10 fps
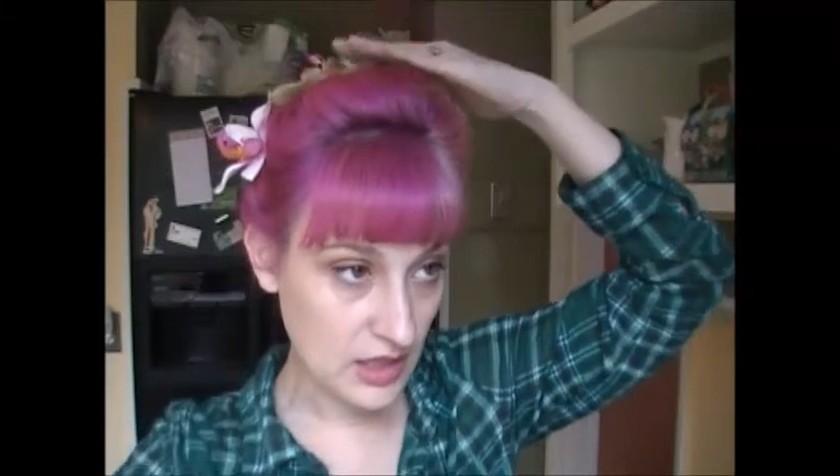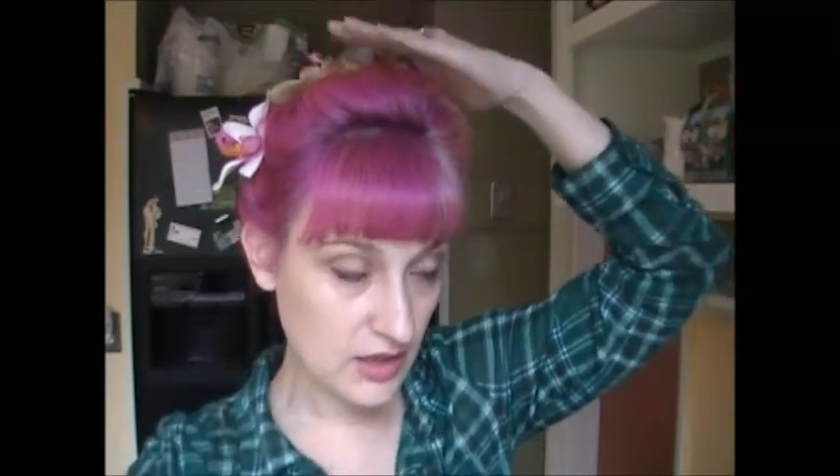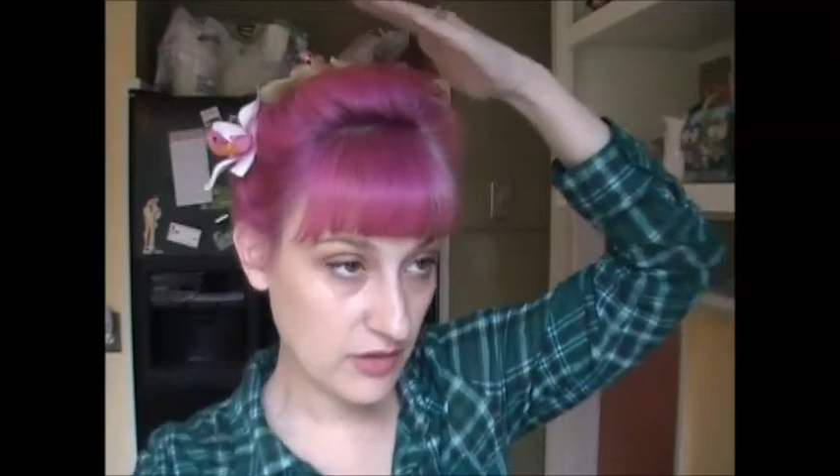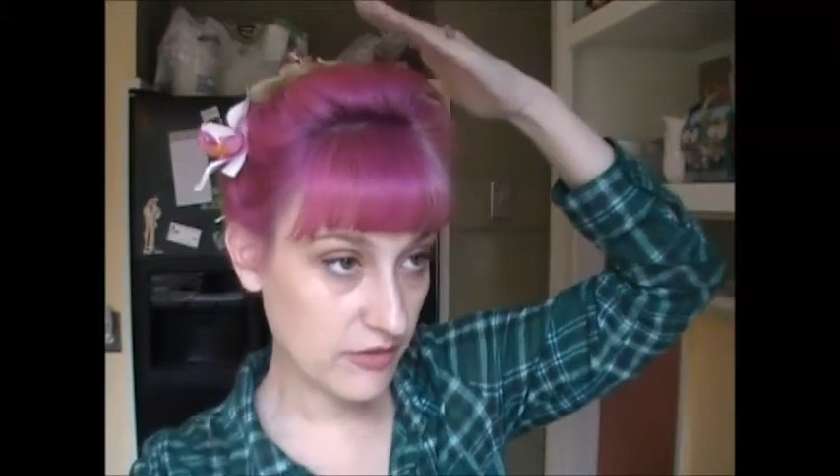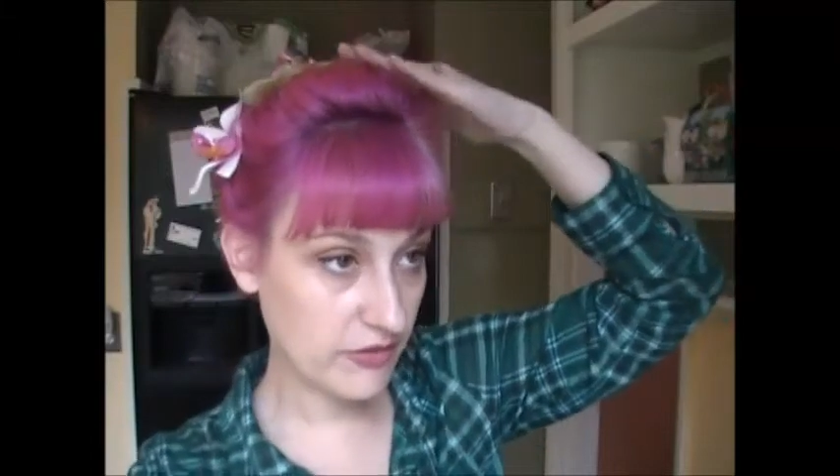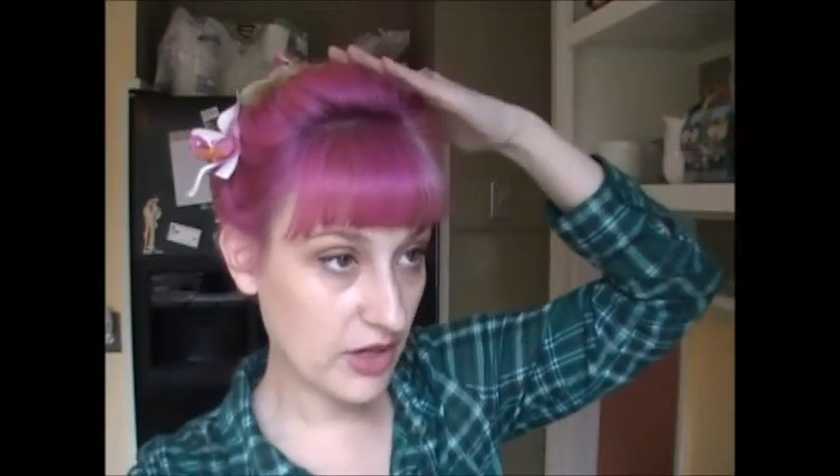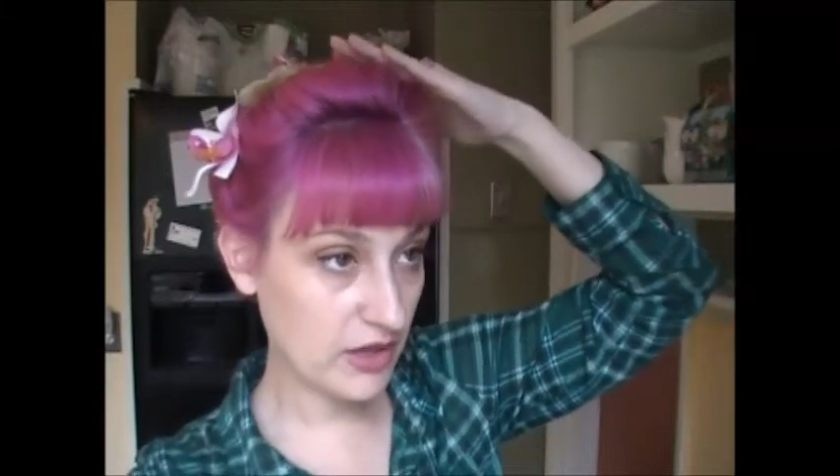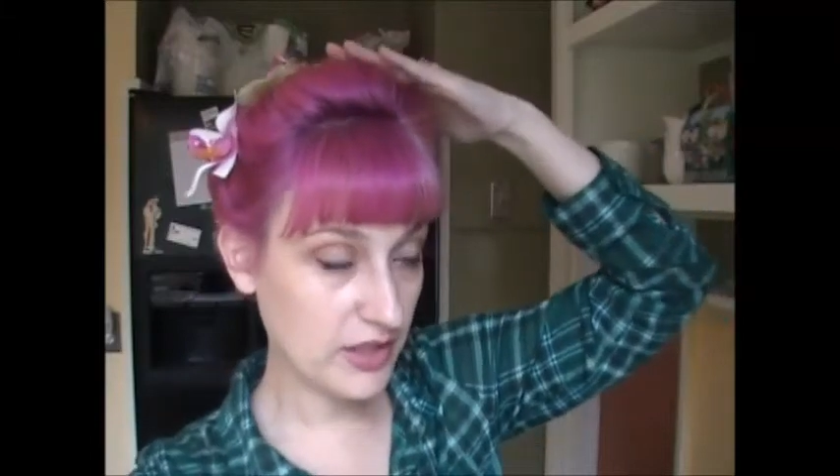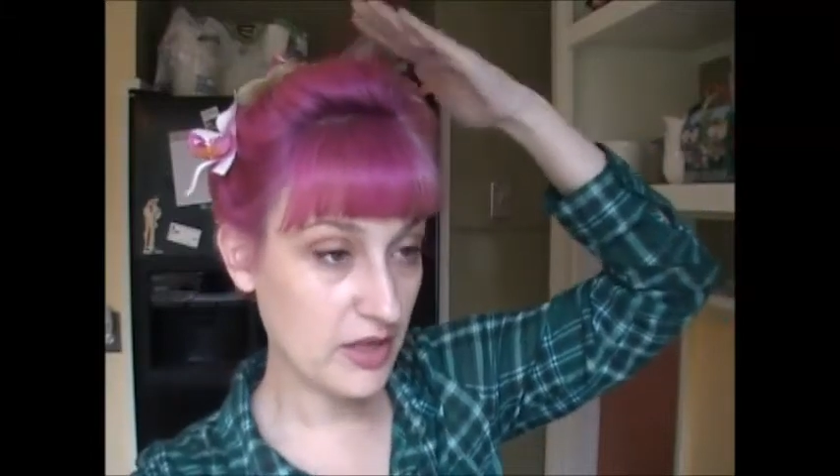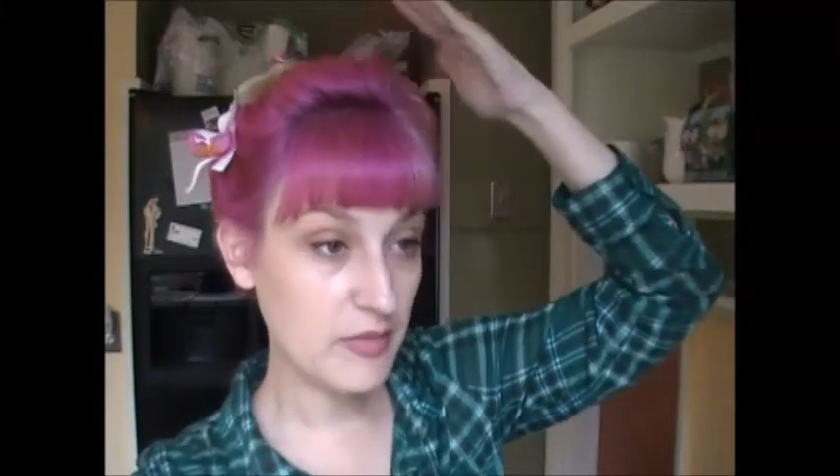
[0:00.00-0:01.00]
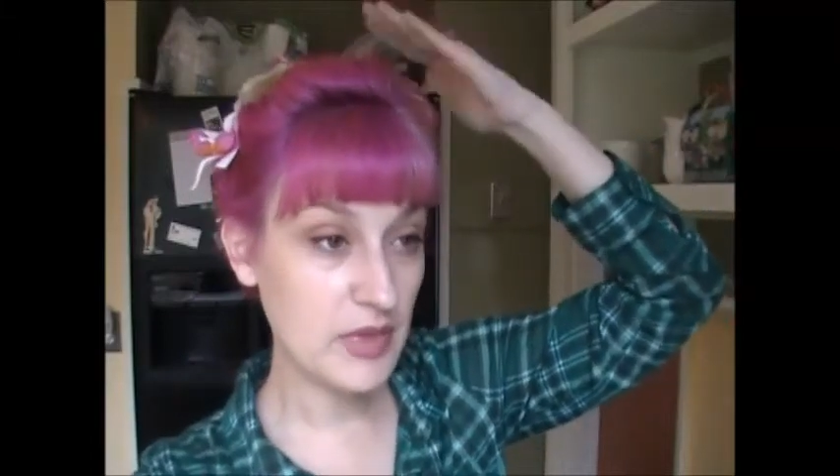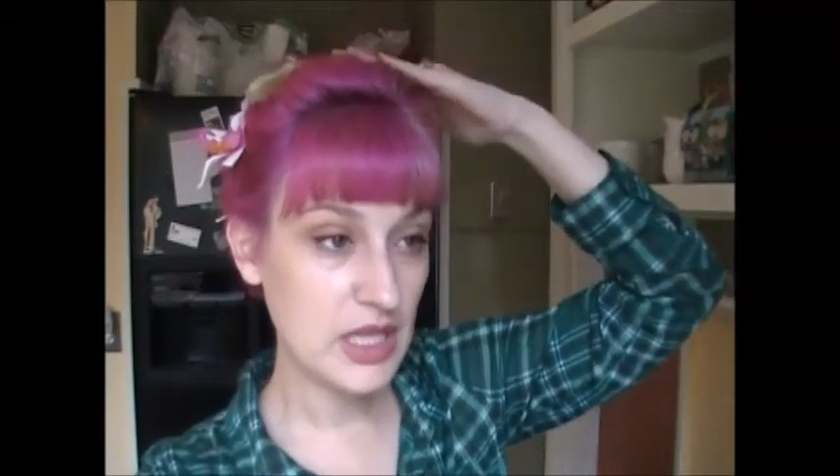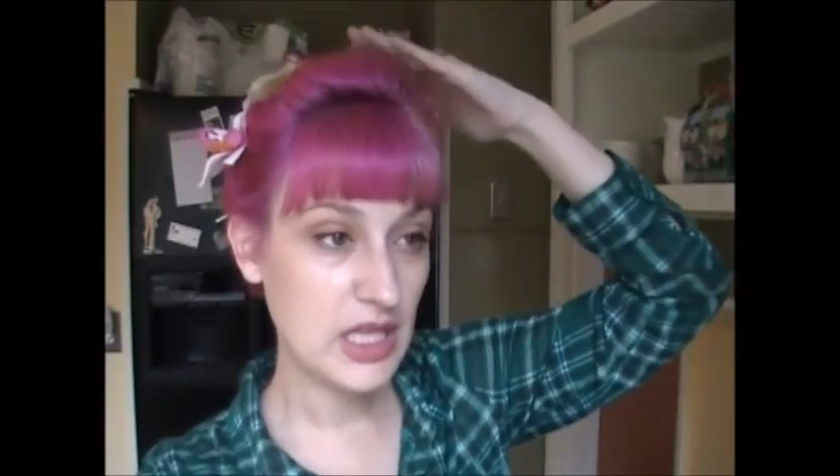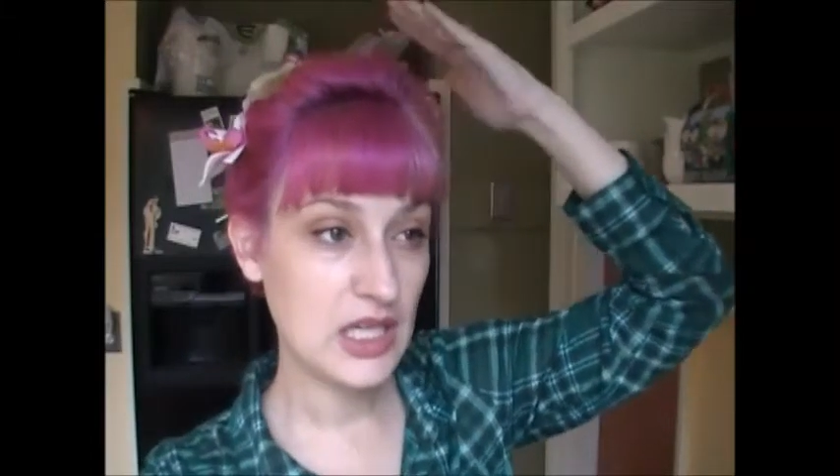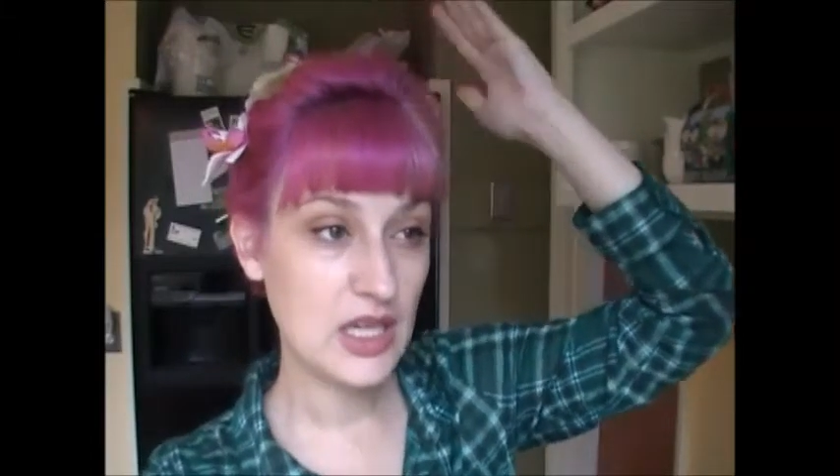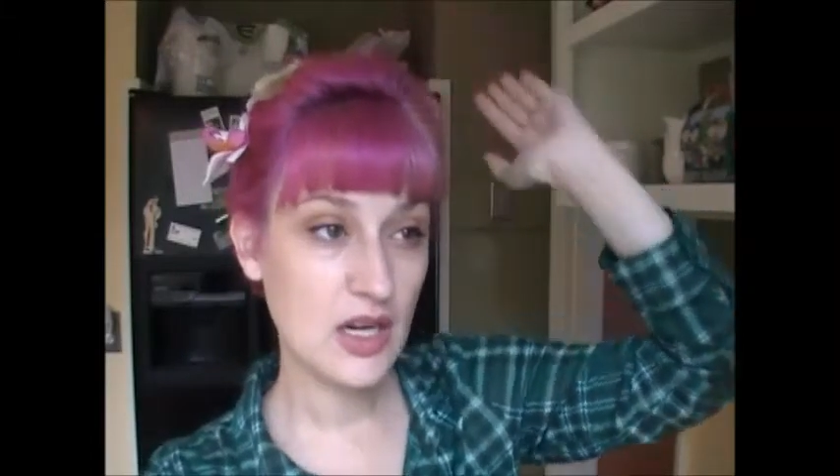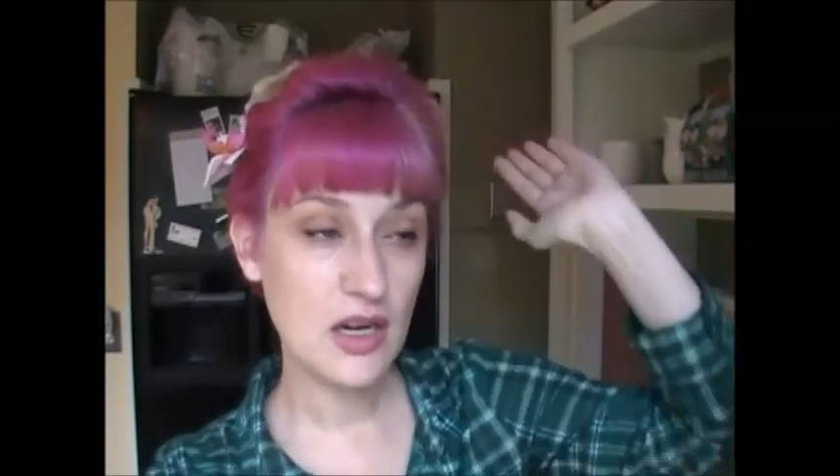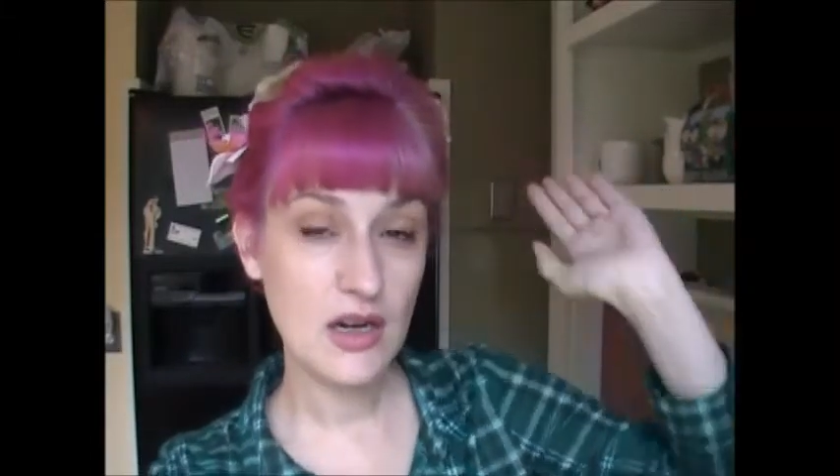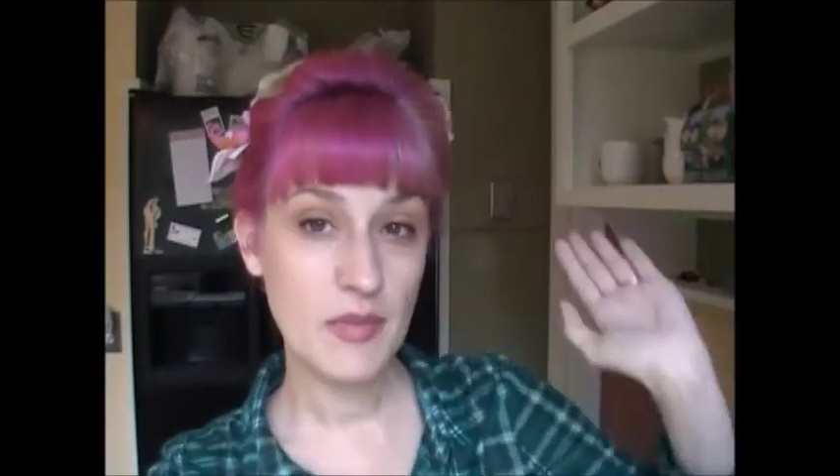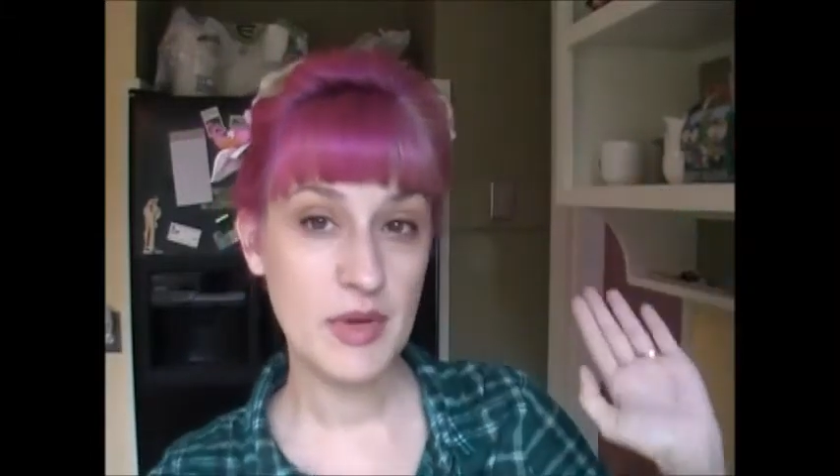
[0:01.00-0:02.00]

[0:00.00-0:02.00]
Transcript: the volume here,